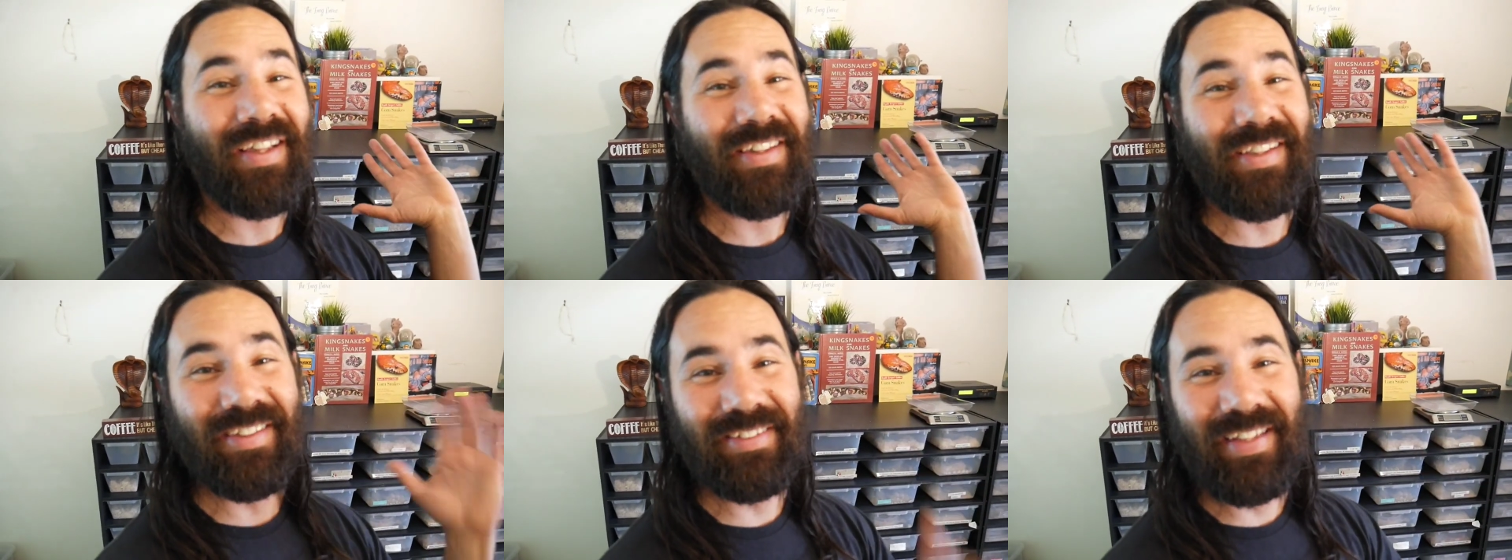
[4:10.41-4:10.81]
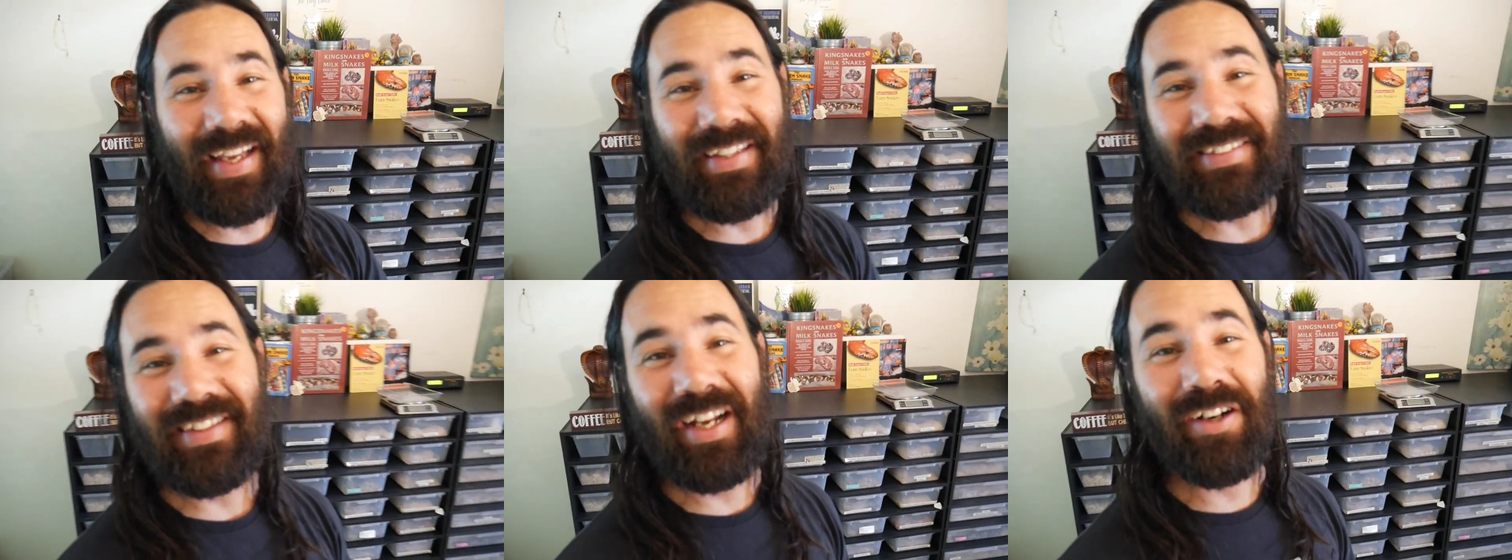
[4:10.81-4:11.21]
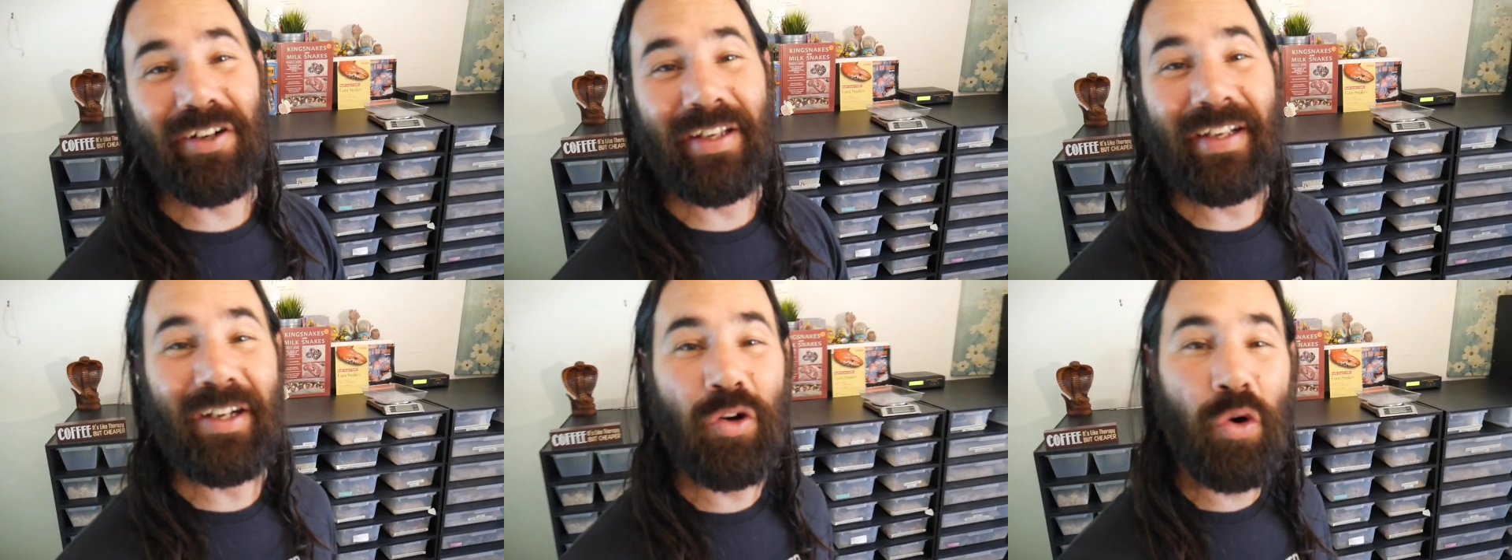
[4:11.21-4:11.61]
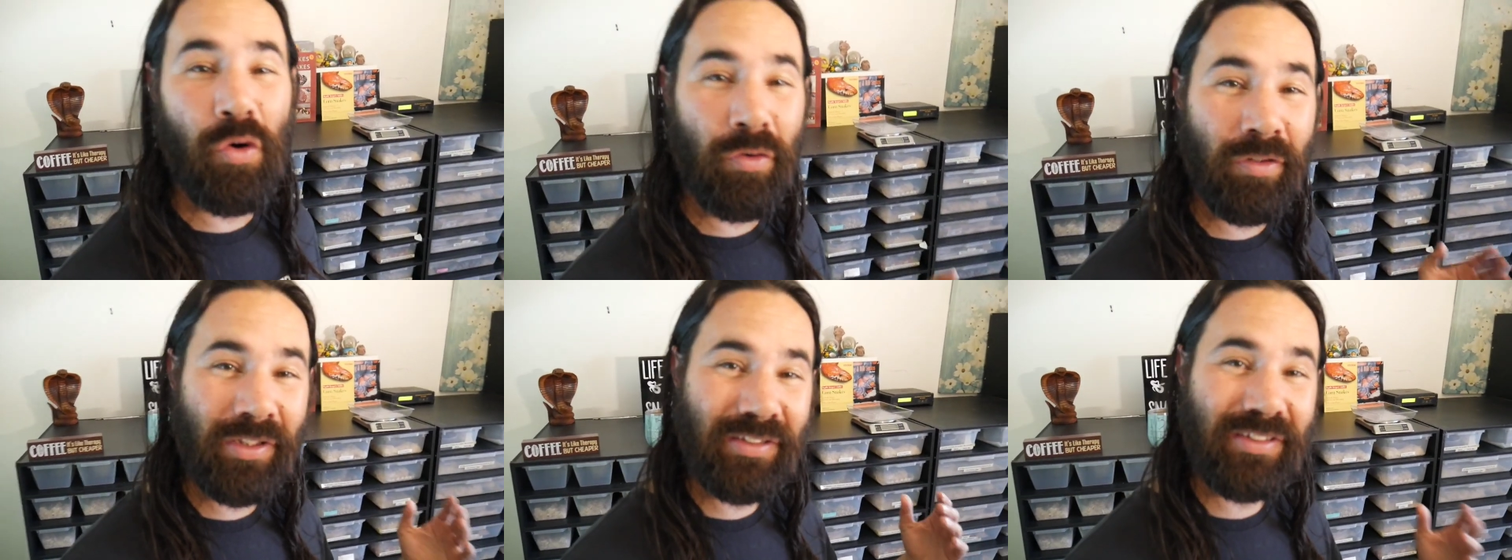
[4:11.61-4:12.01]
the snakes that are in
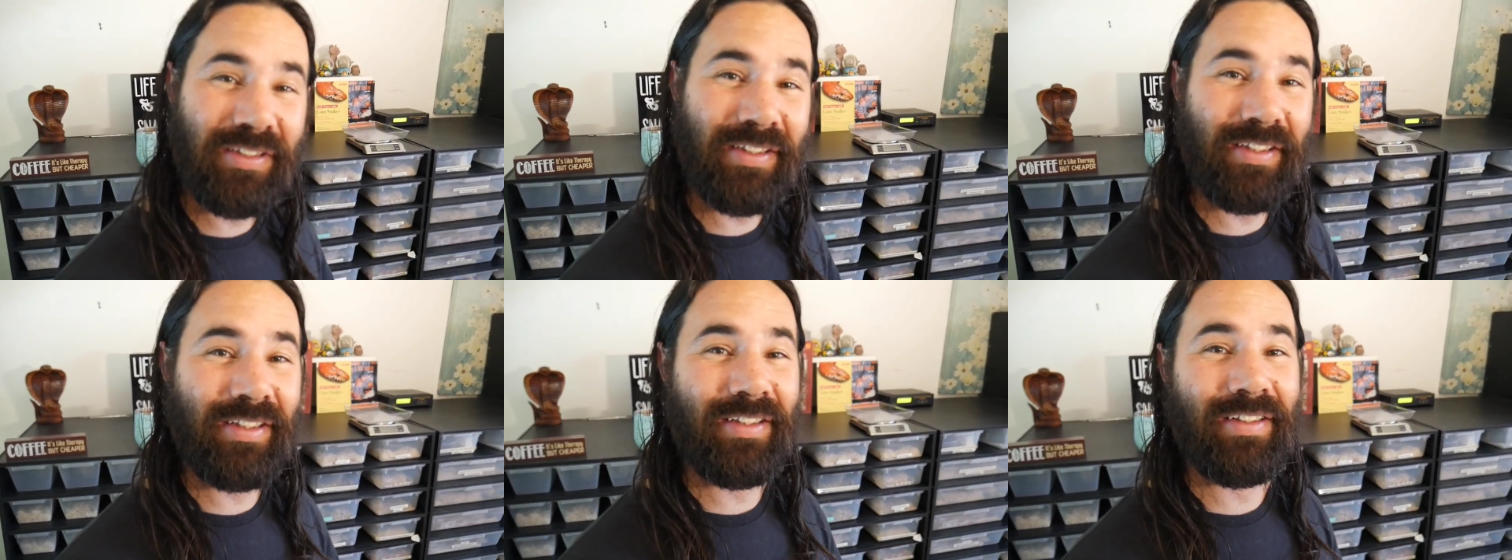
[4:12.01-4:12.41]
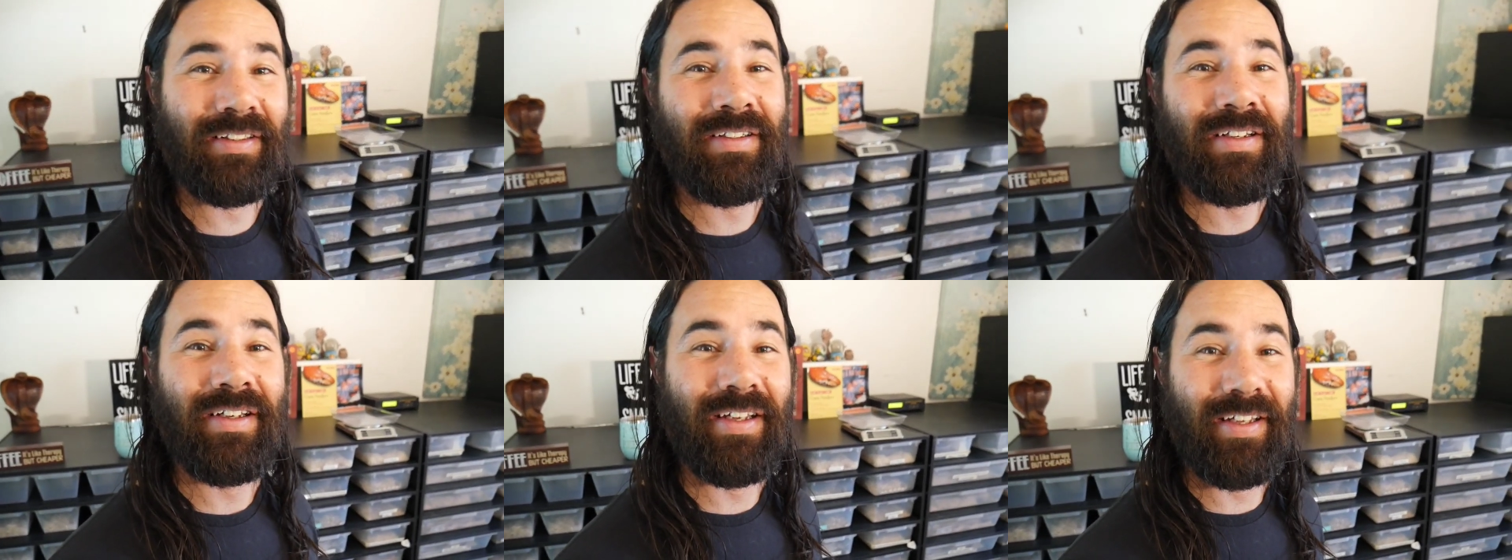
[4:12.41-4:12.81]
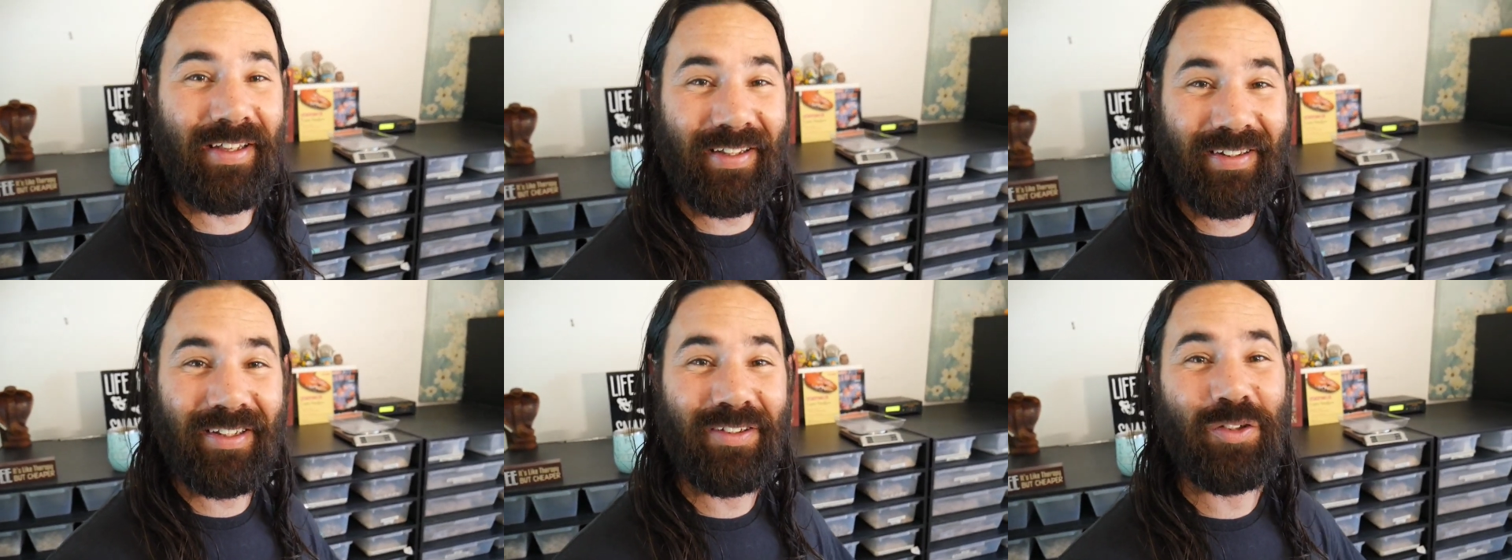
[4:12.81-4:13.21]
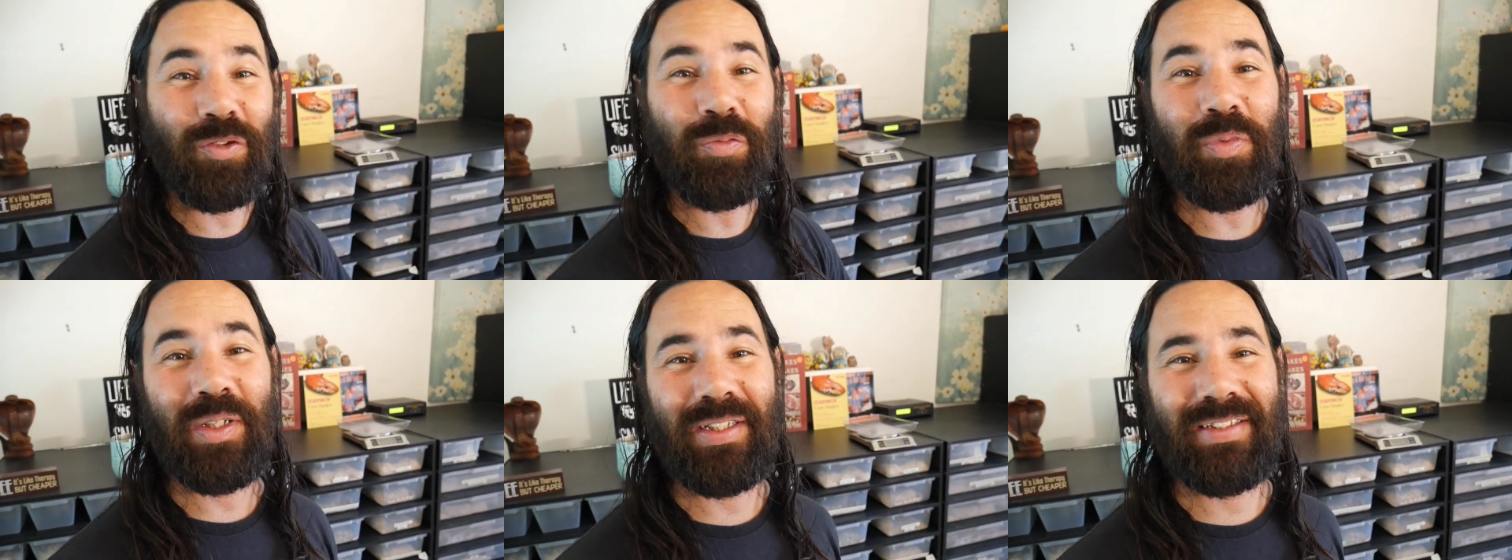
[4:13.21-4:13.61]
quarantine in the
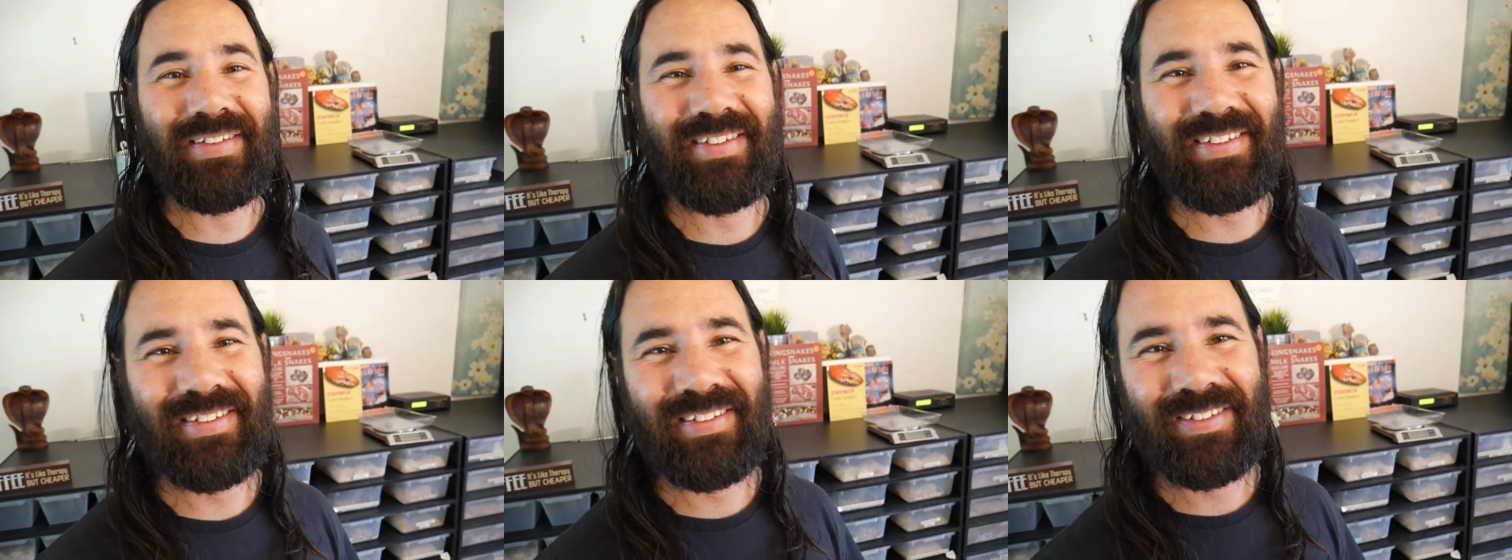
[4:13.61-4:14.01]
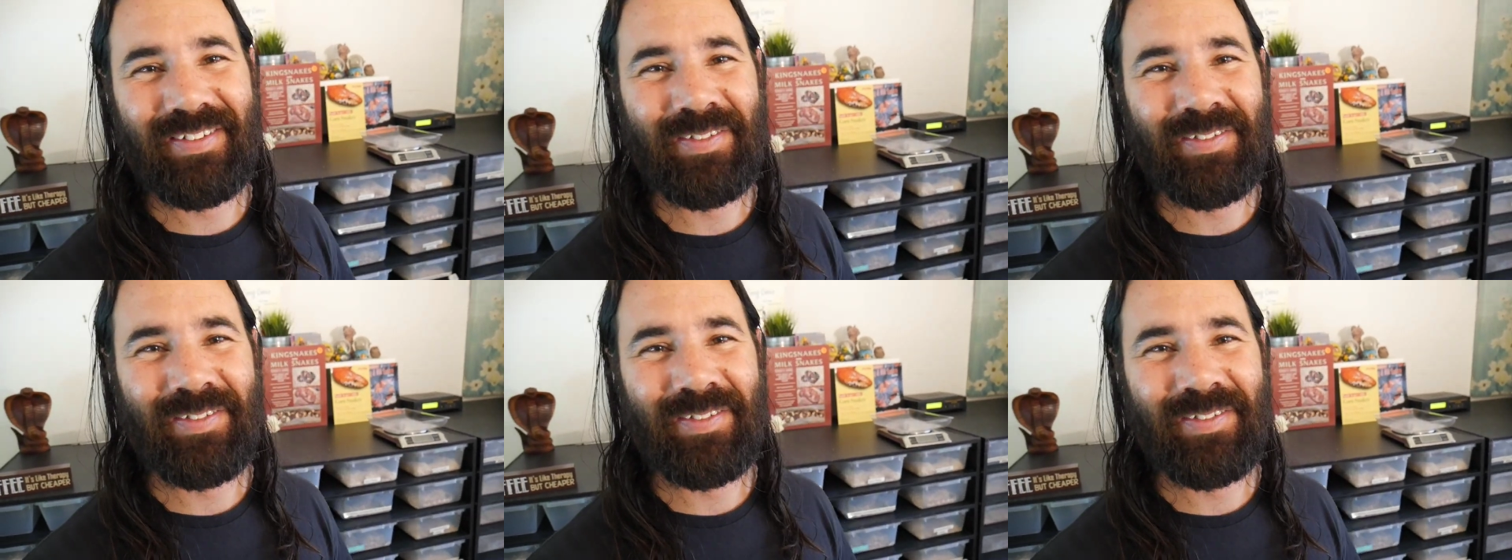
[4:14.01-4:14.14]
new bins.